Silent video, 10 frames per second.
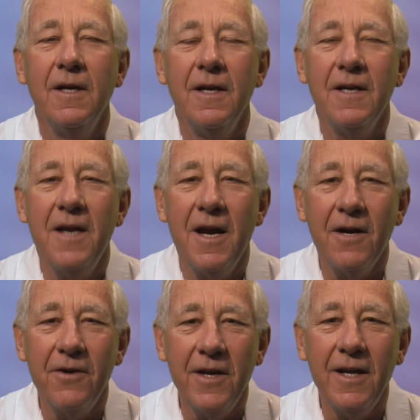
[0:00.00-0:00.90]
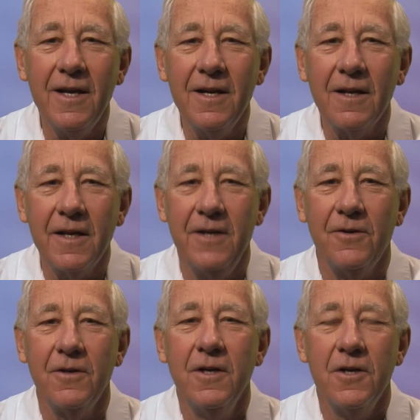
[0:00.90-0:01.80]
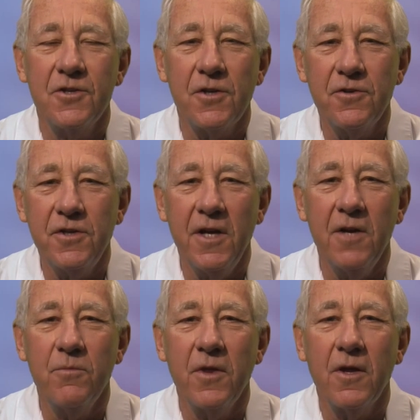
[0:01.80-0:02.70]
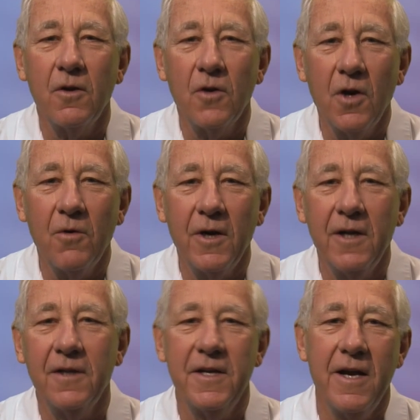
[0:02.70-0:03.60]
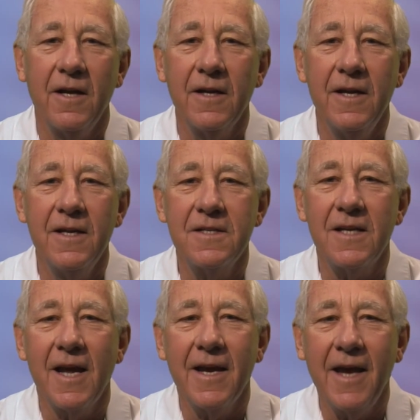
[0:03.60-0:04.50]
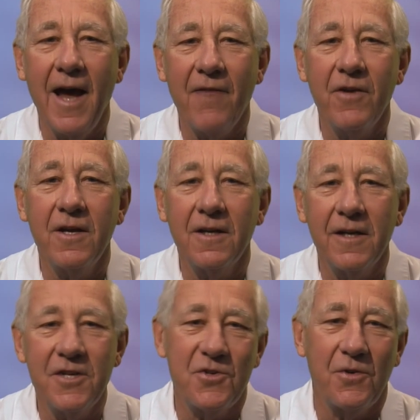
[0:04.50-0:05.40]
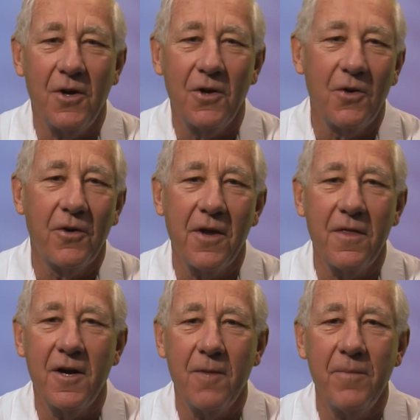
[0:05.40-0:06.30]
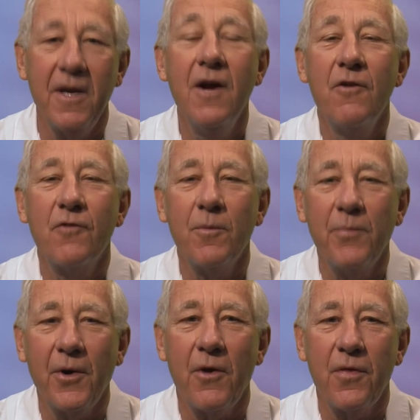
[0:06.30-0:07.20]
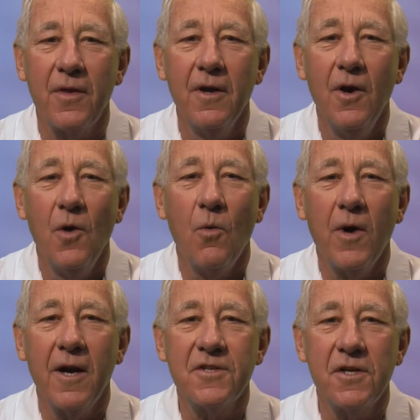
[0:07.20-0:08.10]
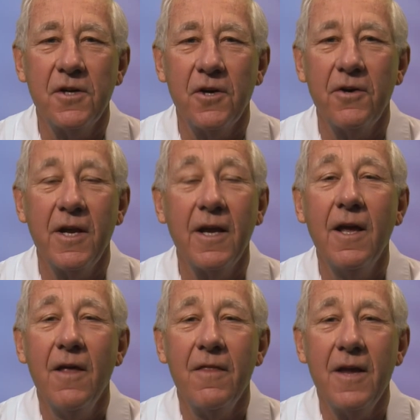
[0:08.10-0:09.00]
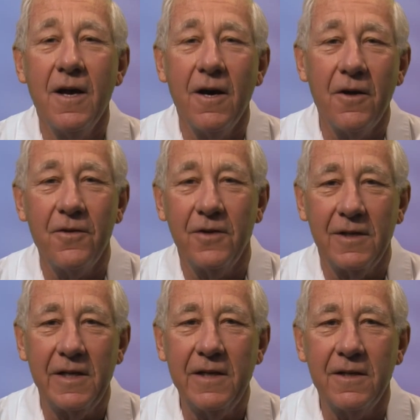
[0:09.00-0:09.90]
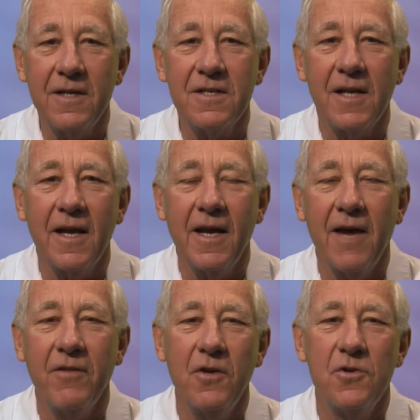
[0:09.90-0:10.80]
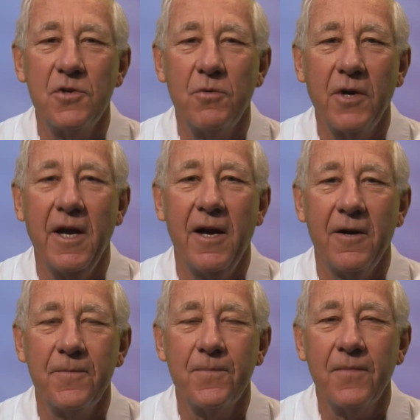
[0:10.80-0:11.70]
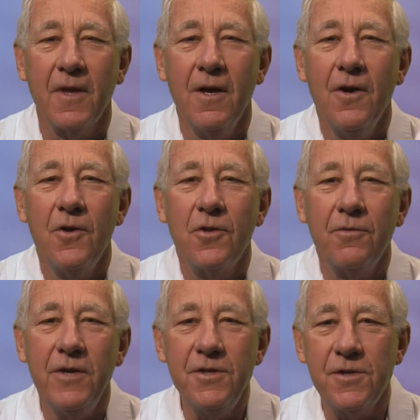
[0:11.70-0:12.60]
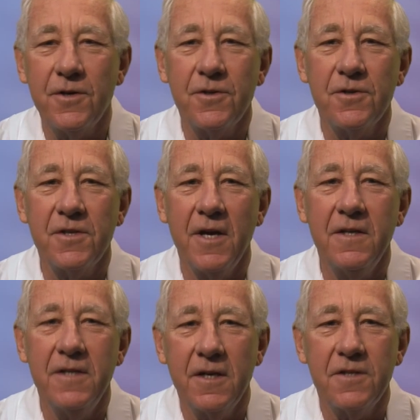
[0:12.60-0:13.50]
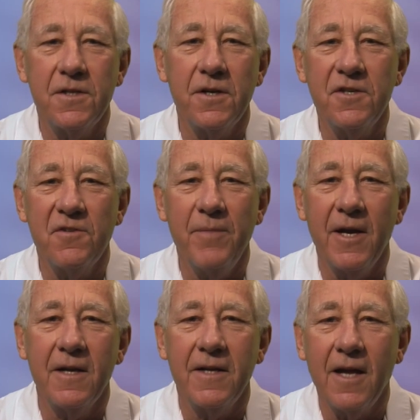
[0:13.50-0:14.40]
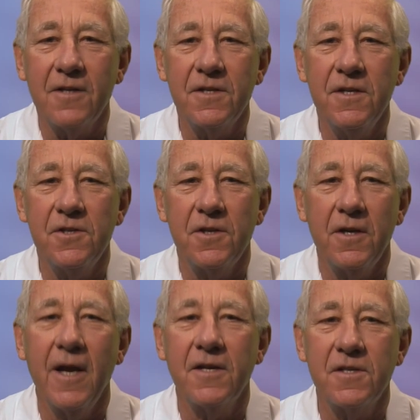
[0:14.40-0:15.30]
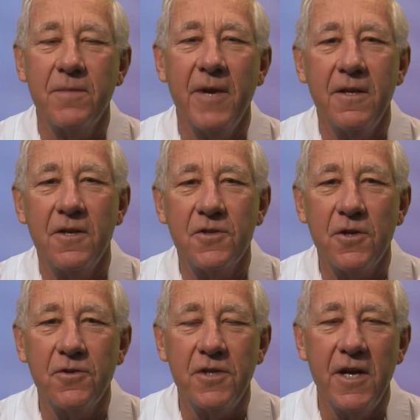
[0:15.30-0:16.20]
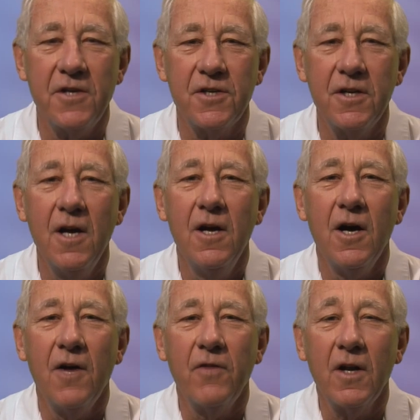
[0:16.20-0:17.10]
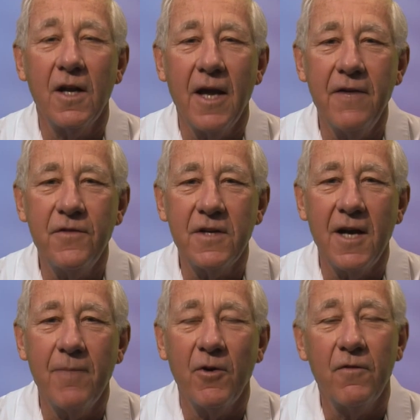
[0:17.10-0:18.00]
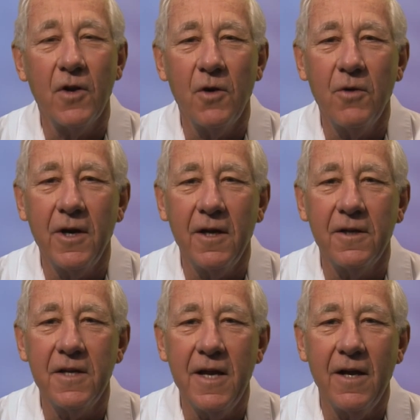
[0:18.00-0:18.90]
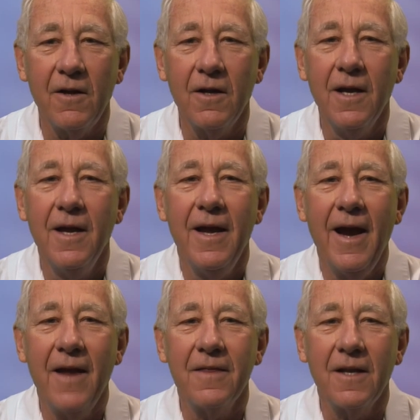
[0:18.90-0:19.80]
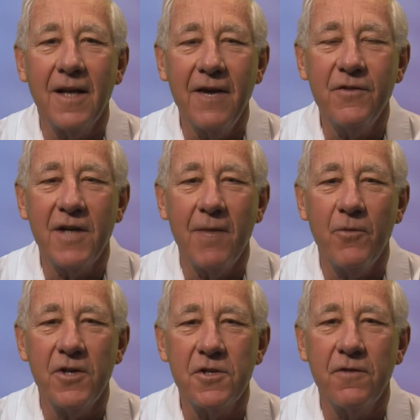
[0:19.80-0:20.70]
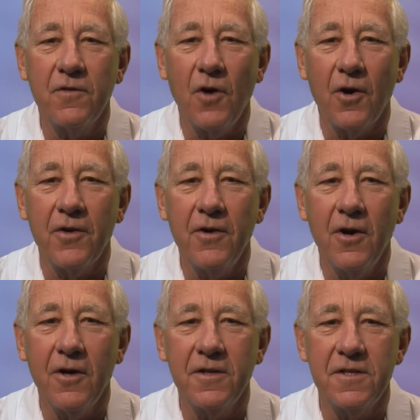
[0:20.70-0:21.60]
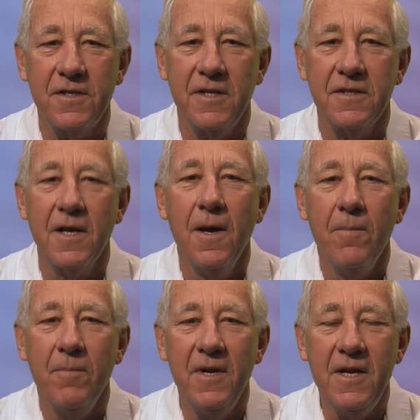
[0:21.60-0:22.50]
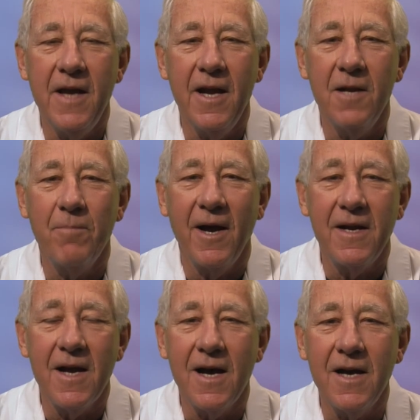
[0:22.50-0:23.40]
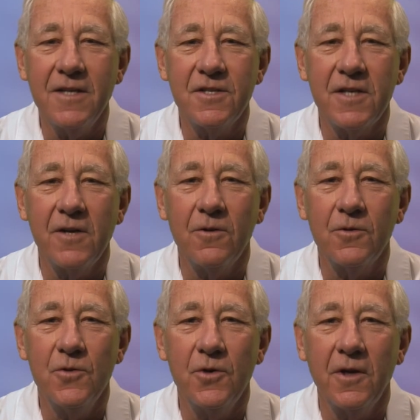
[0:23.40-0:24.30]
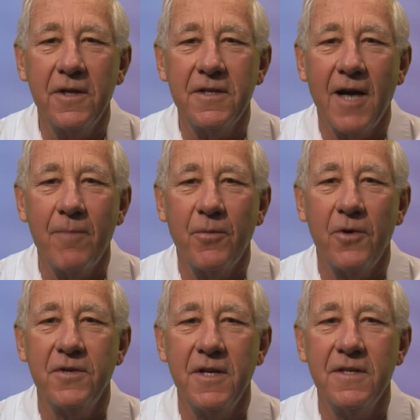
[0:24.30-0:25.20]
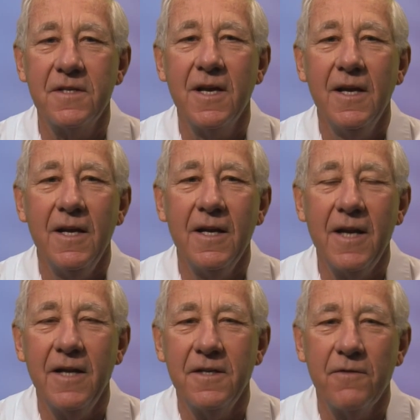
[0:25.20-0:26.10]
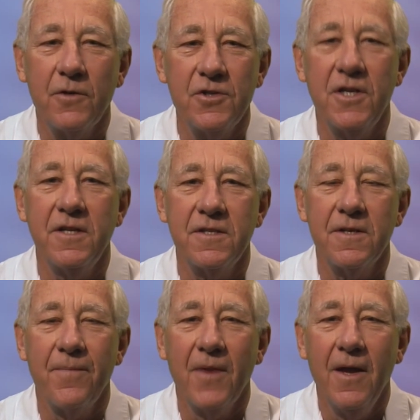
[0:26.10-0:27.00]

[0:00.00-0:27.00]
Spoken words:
Inheriting an allele associated with a lower LDL is like having cholesterol-lowering therapy from birth, whereas inheriting the other allele is like having usual care. The researchers then did a series of meta-analyses to estimate the association of a lifetime of lower LDL and the lifetime risk of coronary heart disease, mediated by 9 single nucleotide proteins in 8 different genes.